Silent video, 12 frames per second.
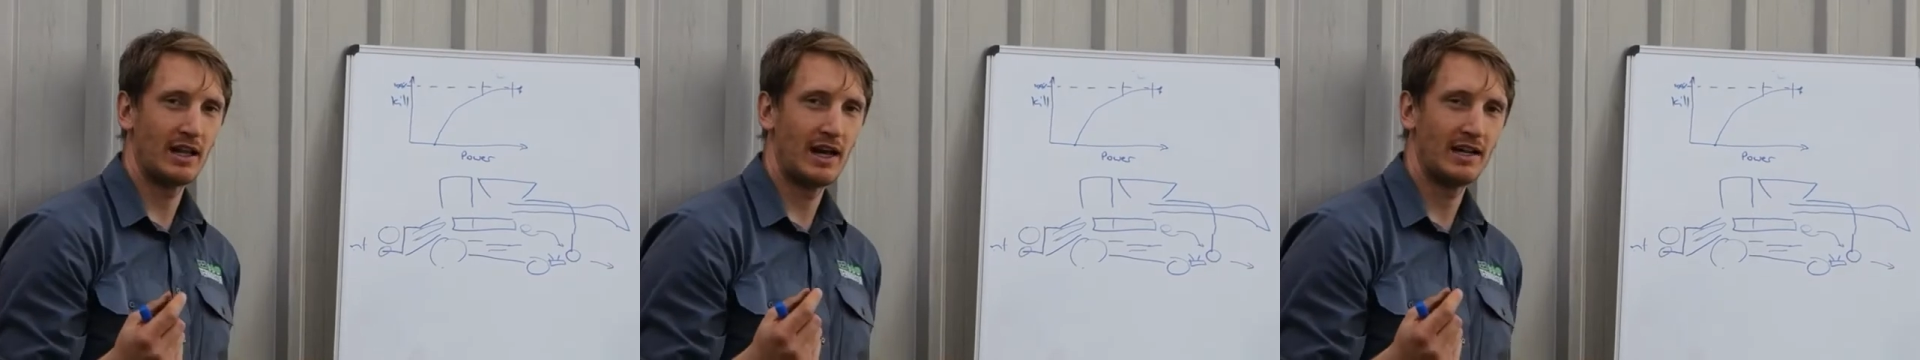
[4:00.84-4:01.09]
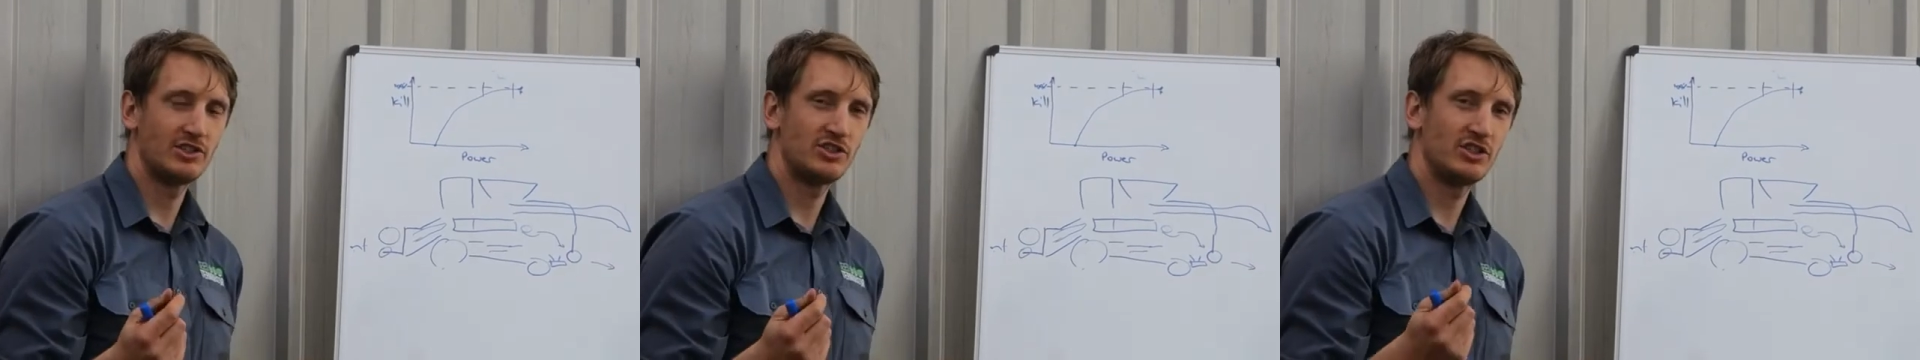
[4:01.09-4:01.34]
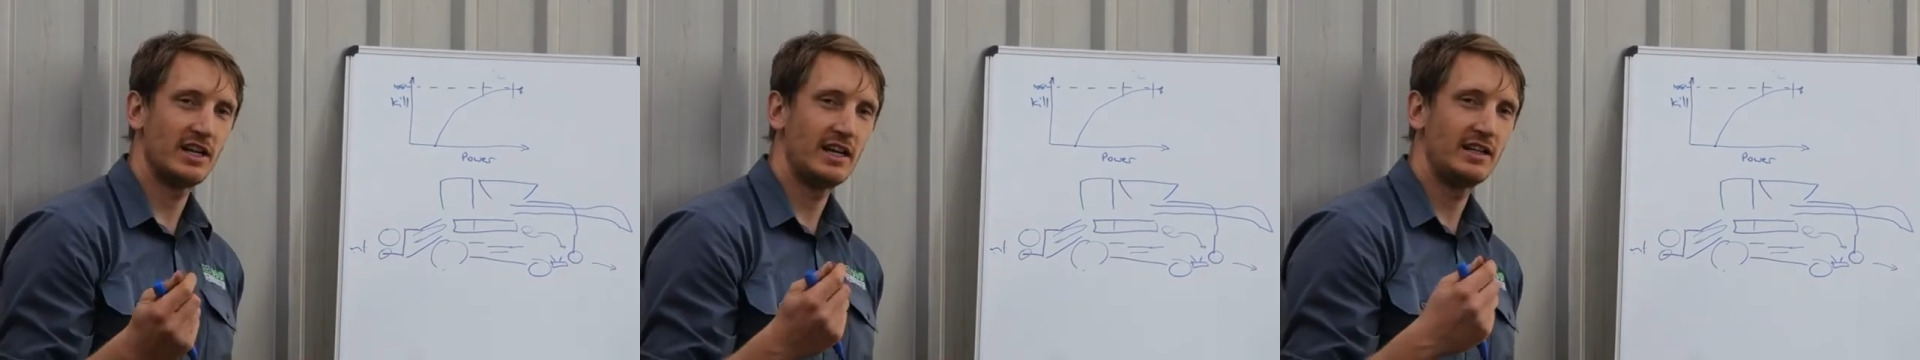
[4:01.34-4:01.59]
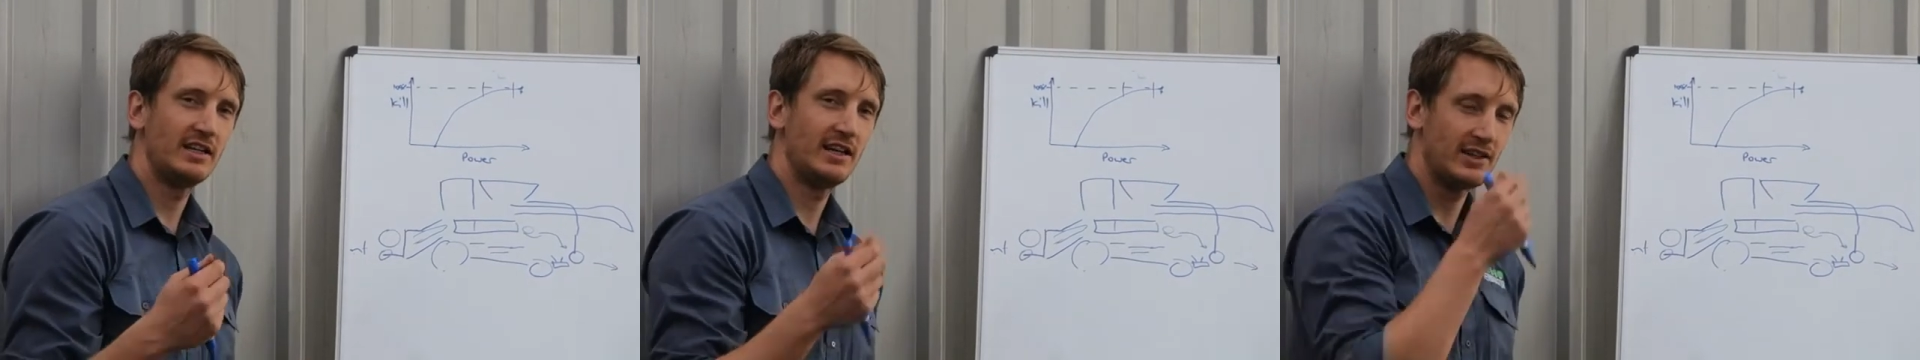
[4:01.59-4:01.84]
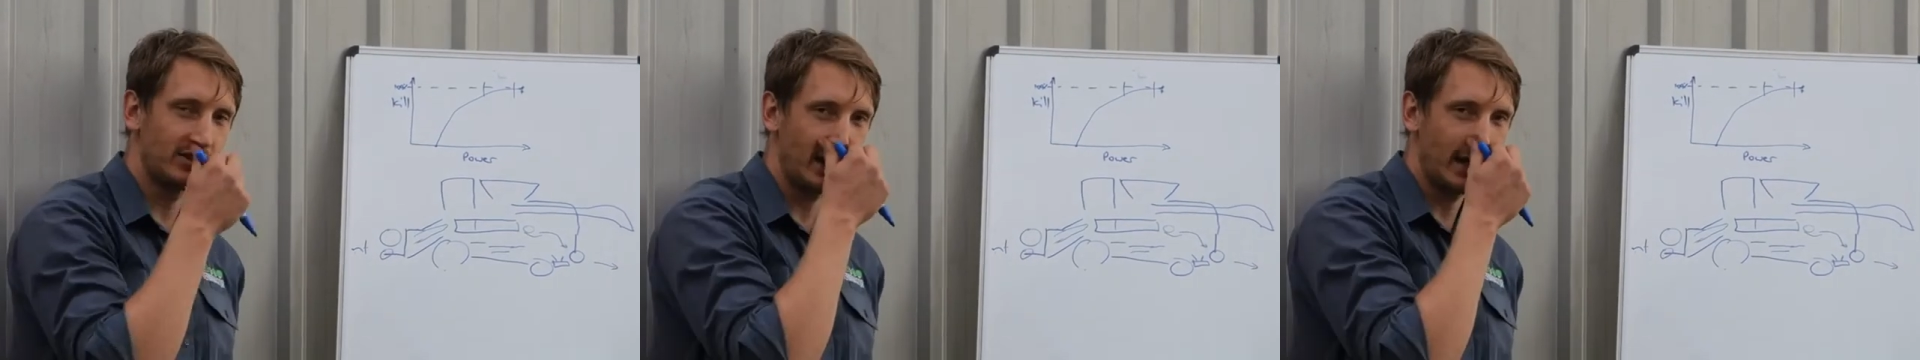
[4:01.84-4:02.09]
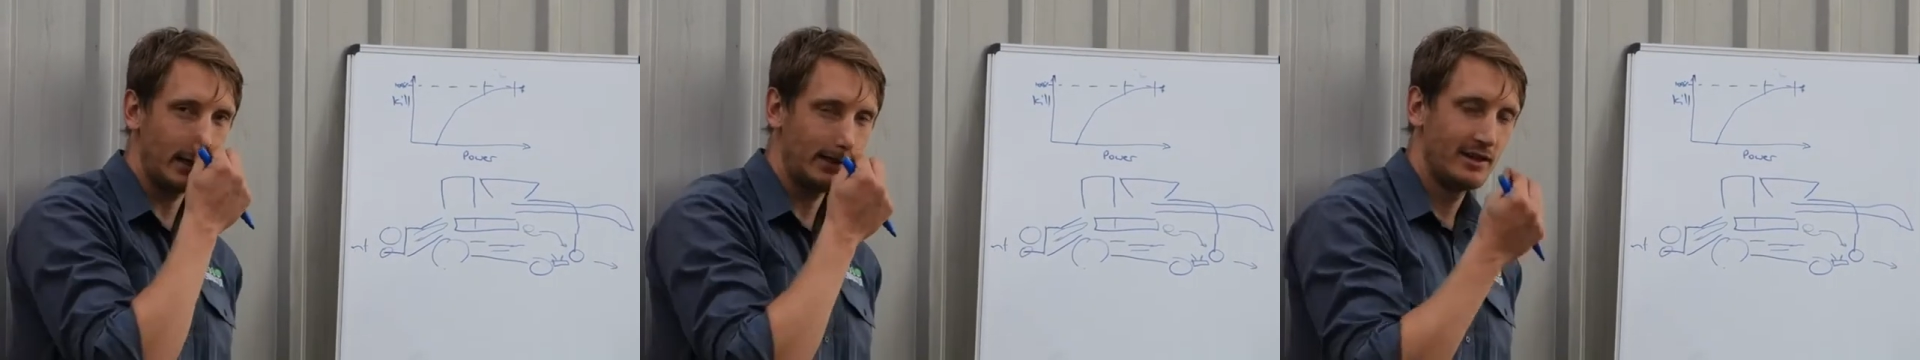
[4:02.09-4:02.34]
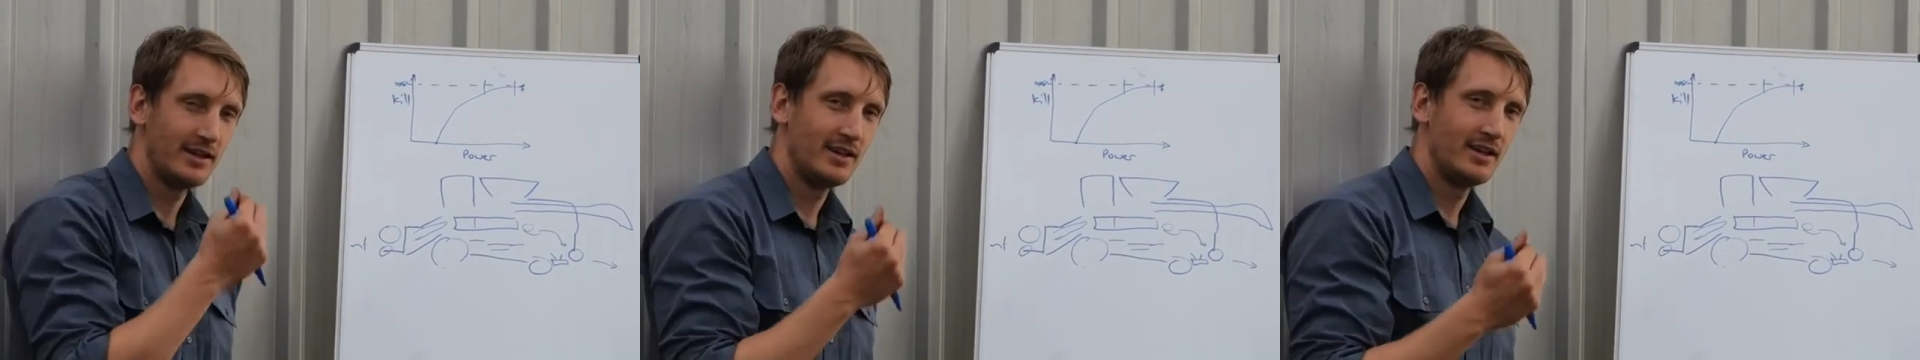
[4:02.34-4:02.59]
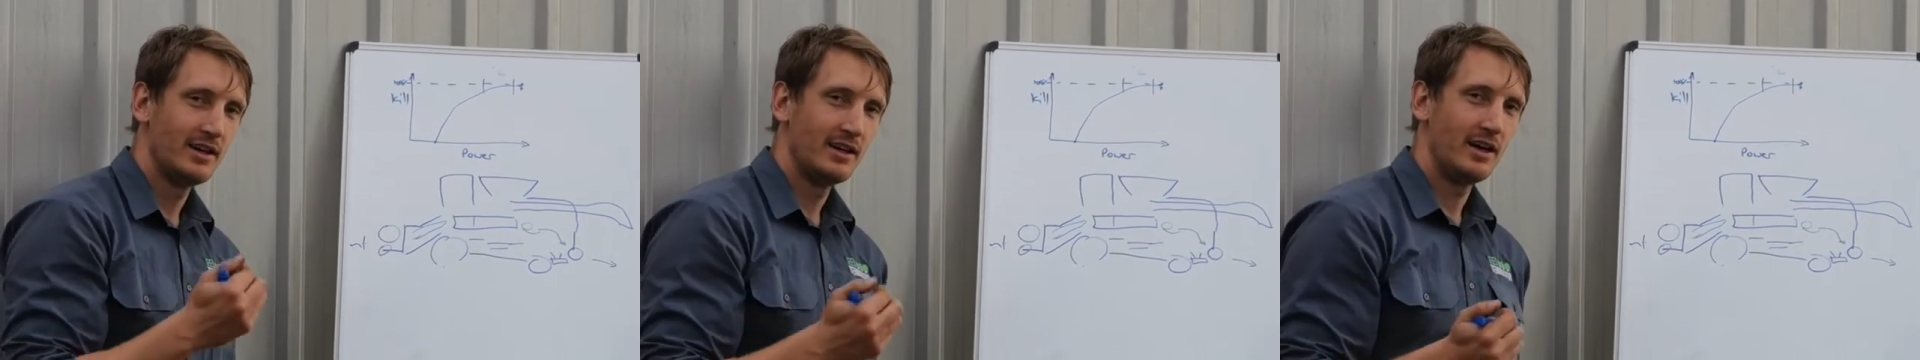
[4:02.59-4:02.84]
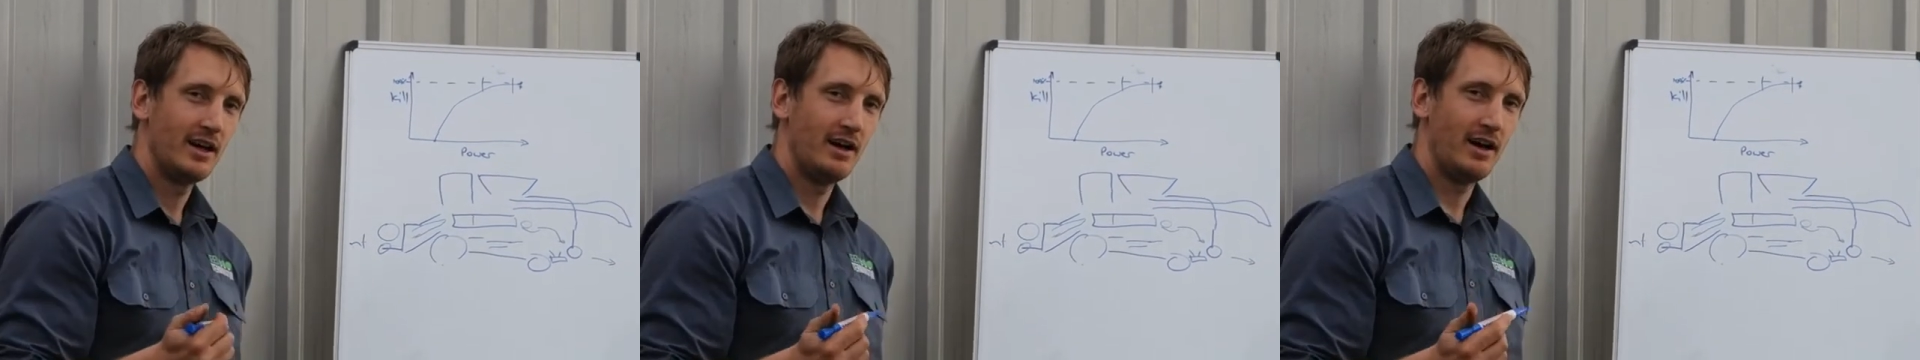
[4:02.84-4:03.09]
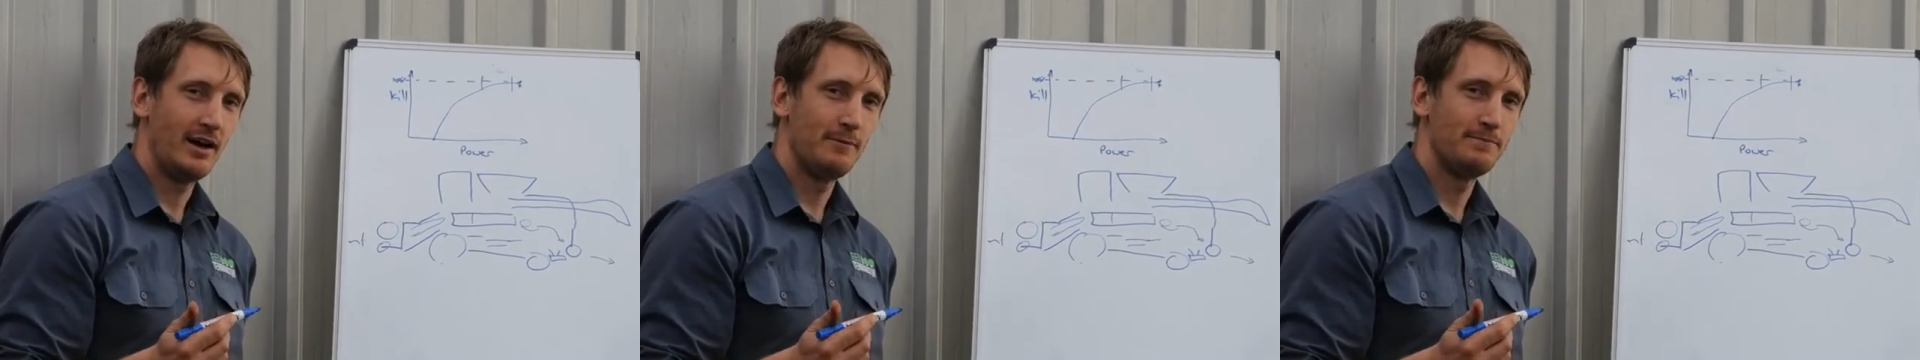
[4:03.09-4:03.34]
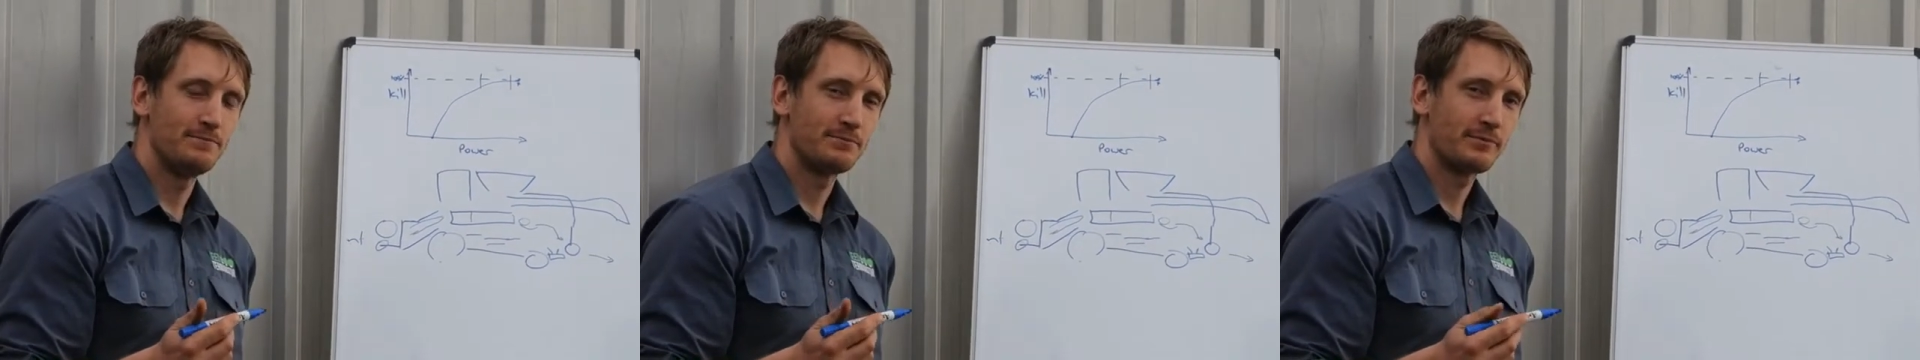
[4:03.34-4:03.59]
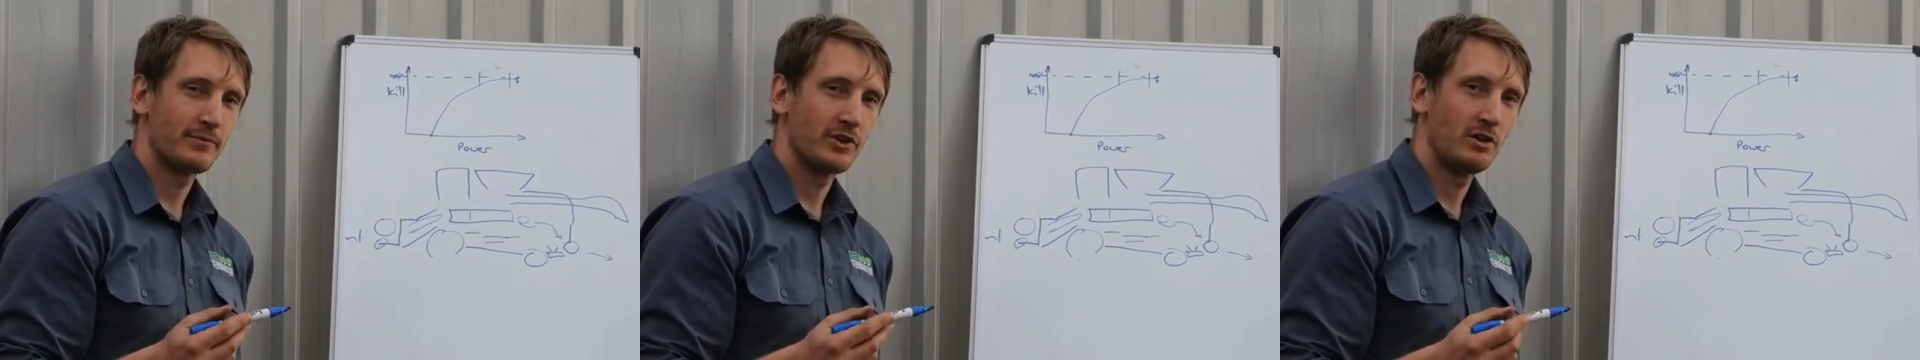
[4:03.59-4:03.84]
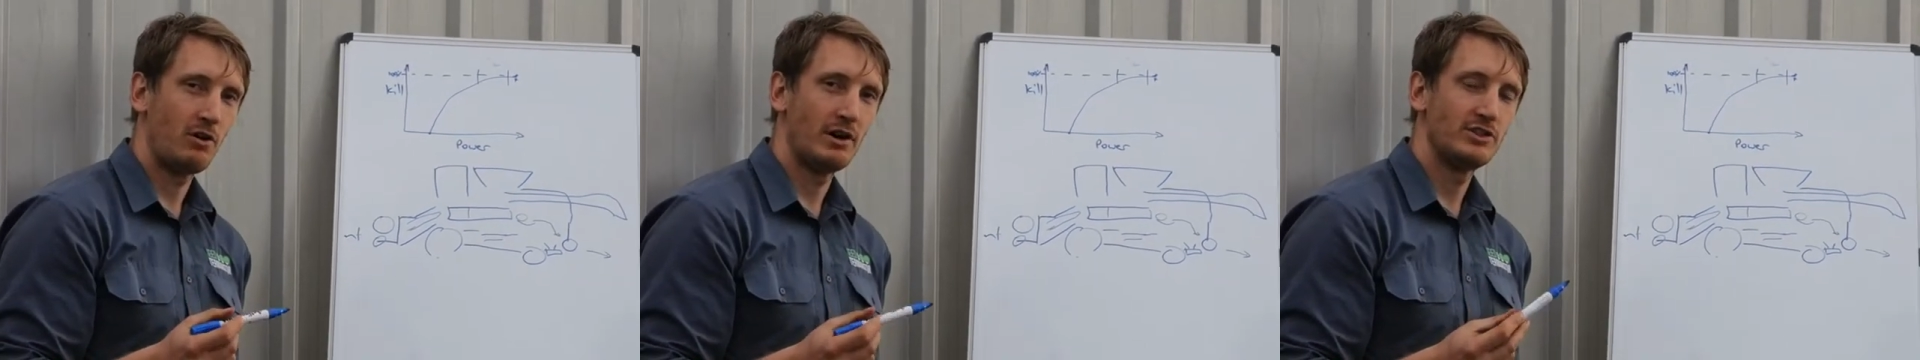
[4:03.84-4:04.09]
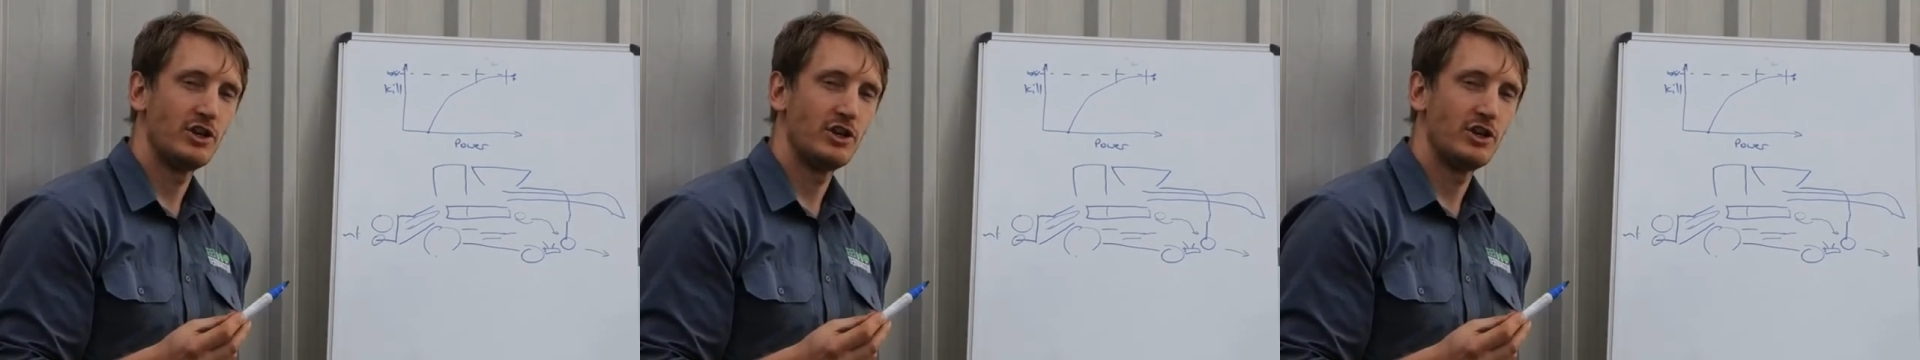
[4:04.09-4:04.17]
a large seed, has a high